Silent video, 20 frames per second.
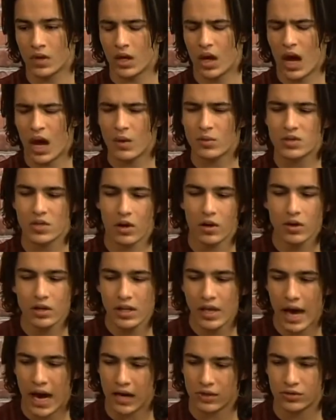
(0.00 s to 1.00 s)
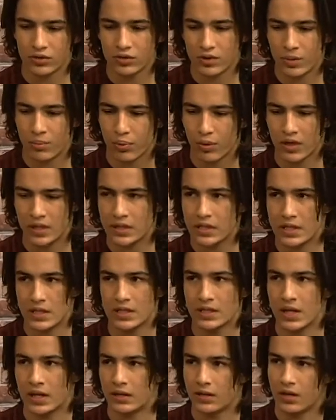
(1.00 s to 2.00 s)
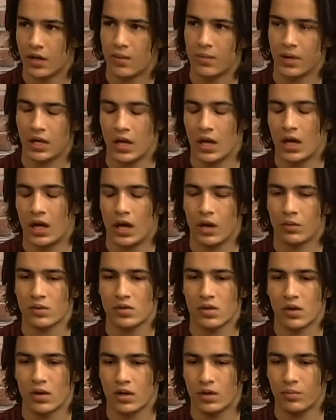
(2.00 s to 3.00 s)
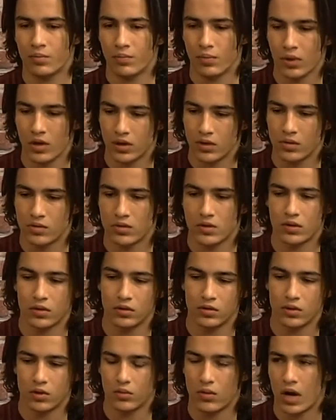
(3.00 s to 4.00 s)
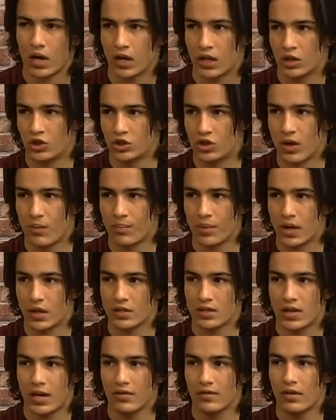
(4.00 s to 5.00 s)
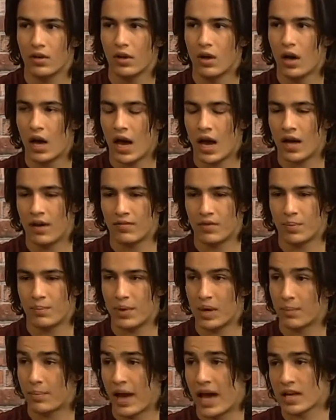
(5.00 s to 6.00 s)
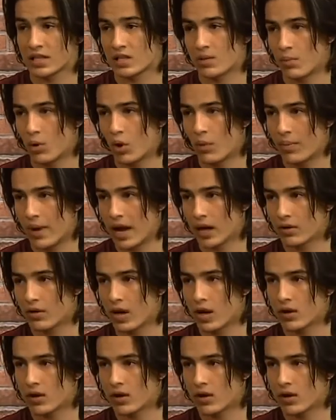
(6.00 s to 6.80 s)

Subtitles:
I was already actually pretty decent coming in. I was already pretty used to running and jumping because I have a big basketball background.